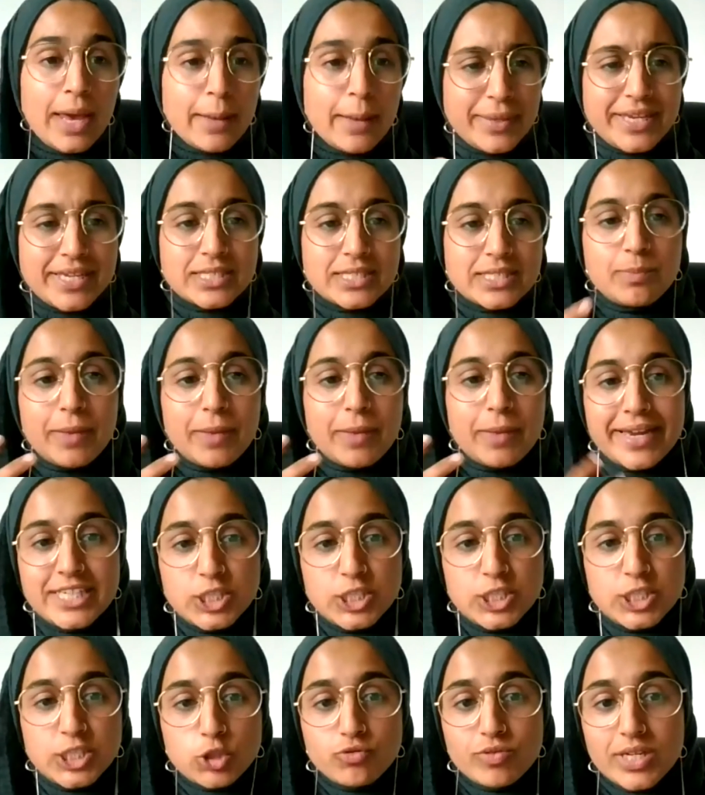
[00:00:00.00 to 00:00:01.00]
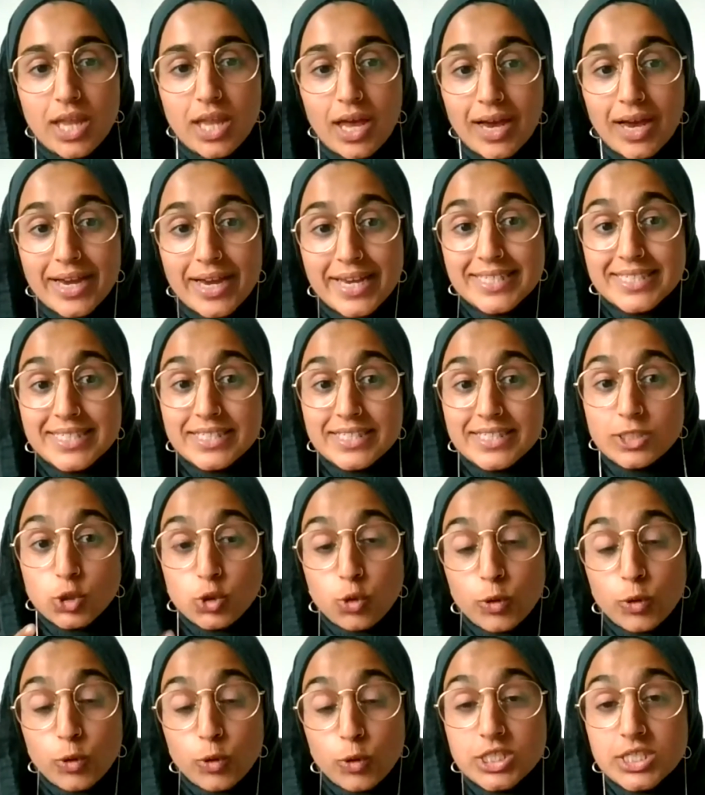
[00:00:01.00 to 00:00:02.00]
Because my history lies in the
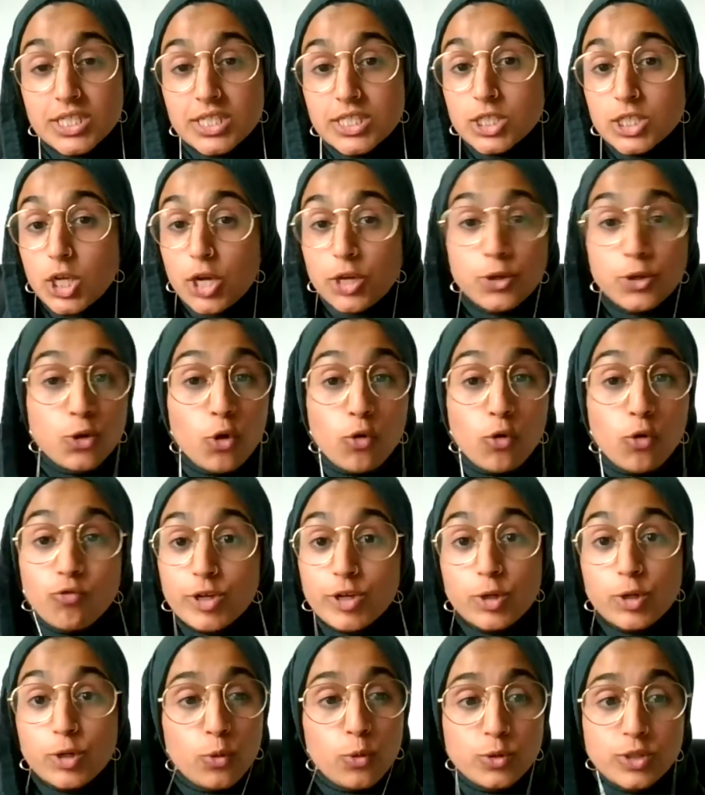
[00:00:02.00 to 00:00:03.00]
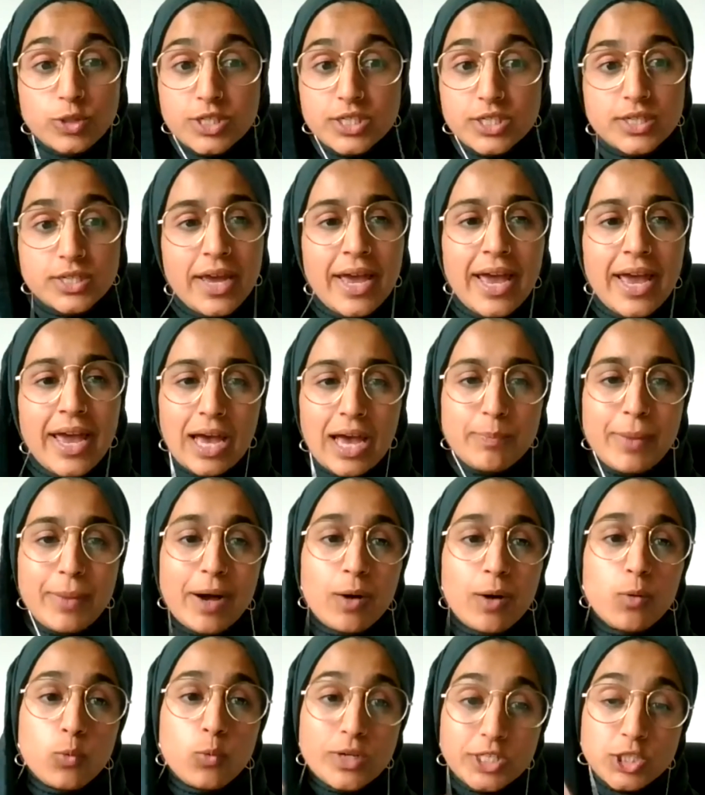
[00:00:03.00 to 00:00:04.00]
choices not recorded
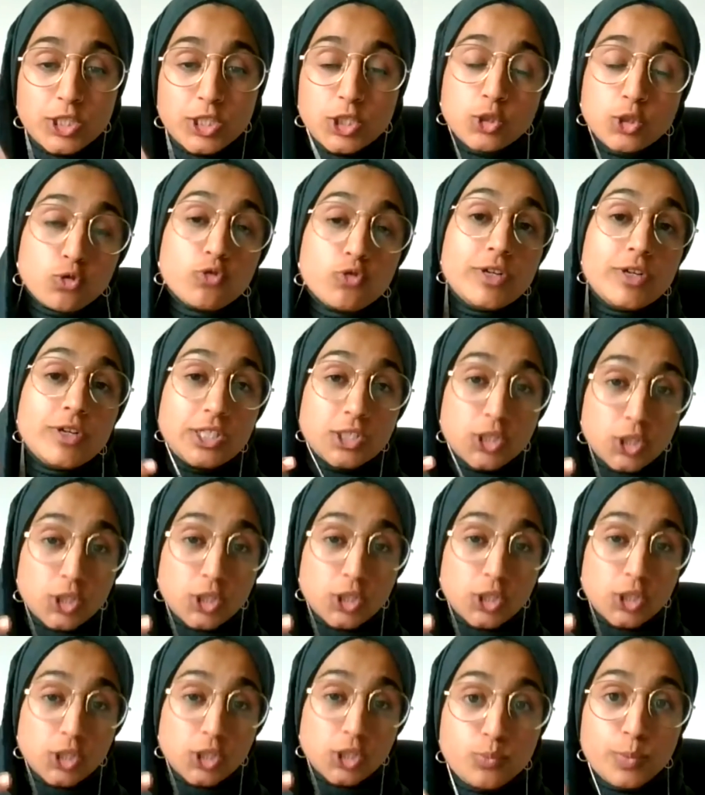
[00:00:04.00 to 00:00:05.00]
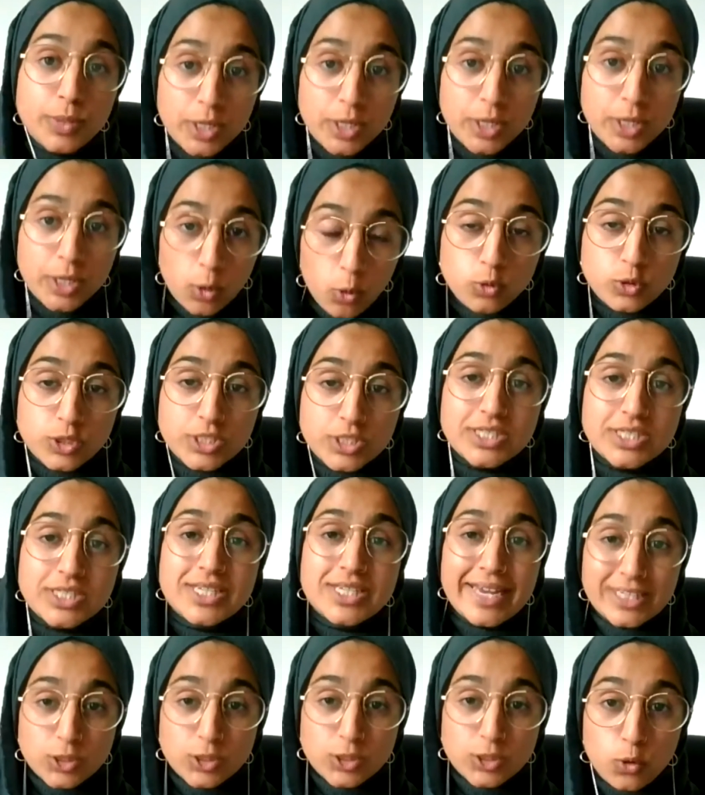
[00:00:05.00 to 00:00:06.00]
about which stories should be hoarded
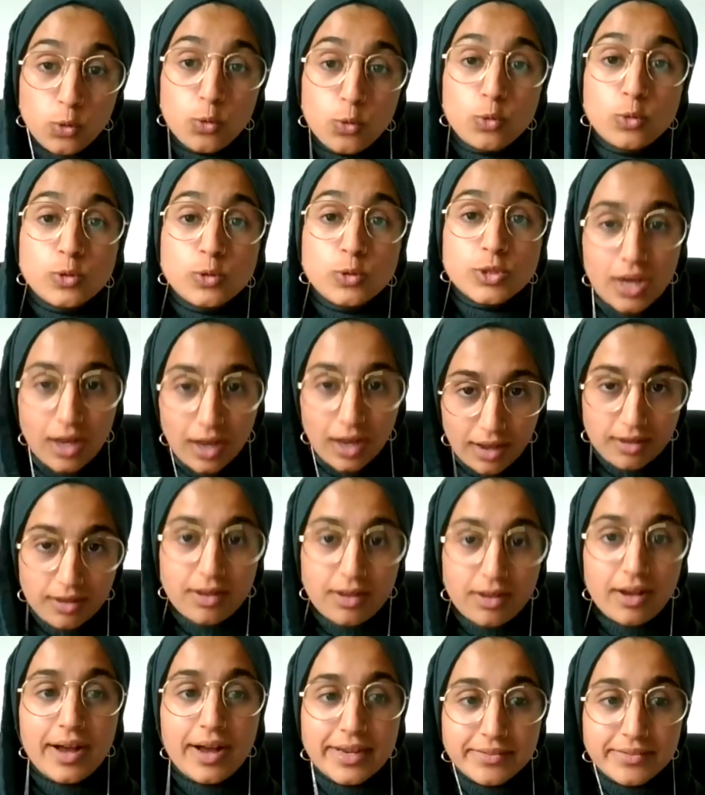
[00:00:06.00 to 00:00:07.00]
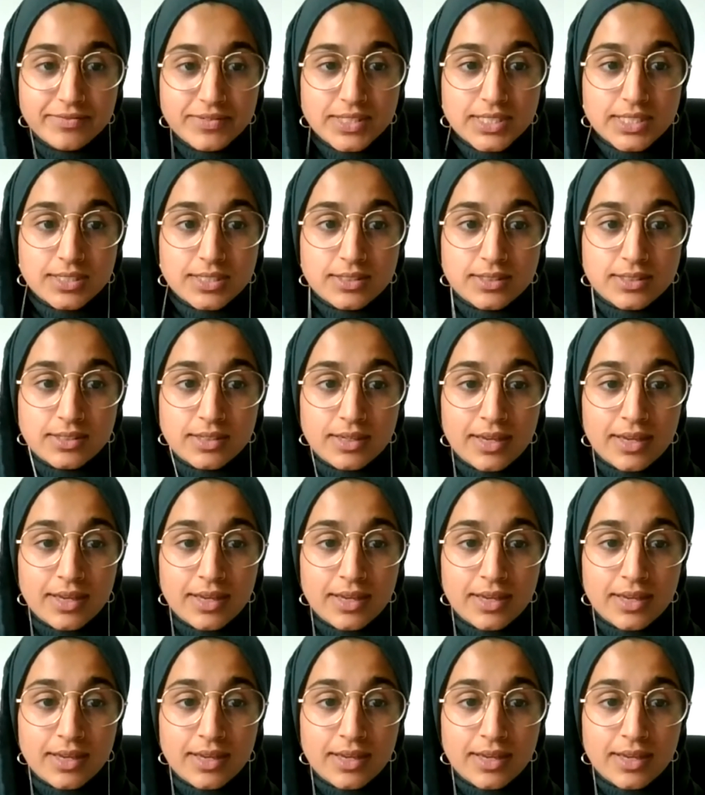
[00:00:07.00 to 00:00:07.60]
and called archives.